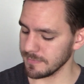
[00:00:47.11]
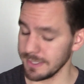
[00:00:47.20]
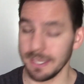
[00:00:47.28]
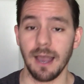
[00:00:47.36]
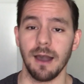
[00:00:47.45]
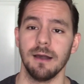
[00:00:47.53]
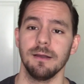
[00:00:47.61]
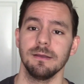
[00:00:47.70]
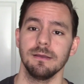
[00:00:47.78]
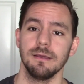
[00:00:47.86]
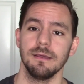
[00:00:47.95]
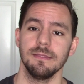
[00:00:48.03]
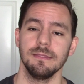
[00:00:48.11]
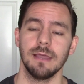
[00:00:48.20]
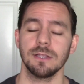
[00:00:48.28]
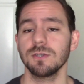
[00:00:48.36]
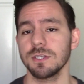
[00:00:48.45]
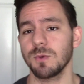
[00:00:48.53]
yeah,
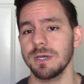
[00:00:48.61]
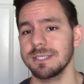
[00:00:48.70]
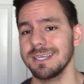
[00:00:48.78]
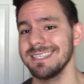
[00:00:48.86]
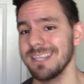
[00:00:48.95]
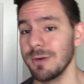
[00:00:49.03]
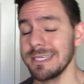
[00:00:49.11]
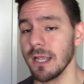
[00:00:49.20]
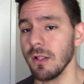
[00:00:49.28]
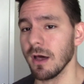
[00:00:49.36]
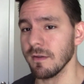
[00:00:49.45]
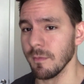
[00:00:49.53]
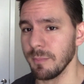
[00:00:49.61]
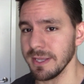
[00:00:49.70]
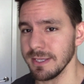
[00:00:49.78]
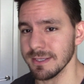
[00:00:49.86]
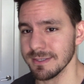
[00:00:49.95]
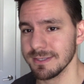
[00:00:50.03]
I took this question because there is a lot of
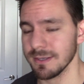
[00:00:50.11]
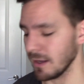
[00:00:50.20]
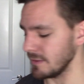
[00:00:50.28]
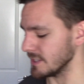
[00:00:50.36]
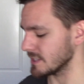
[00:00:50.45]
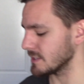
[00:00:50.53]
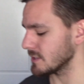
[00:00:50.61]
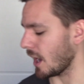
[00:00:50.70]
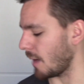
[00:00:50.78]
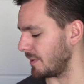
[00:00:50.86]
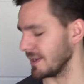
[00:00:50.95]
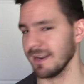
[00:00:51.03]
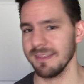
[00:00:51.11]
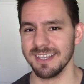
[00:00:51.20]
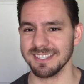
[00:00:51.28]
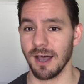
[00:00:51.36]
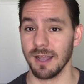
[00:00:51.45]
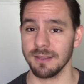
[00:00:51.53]
opinions on this topic, and I think
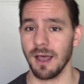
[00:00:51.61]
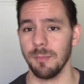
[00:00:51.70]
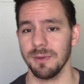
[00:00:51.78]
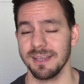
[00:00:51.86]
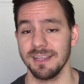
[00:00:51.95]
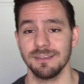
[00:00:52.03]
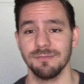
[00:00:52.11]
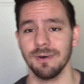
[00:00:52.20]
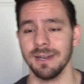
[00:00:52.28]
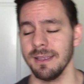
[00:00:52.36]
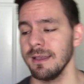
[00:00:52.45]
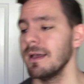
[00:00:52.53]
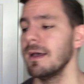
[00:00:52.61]
it's a hot topic. I think it's funny.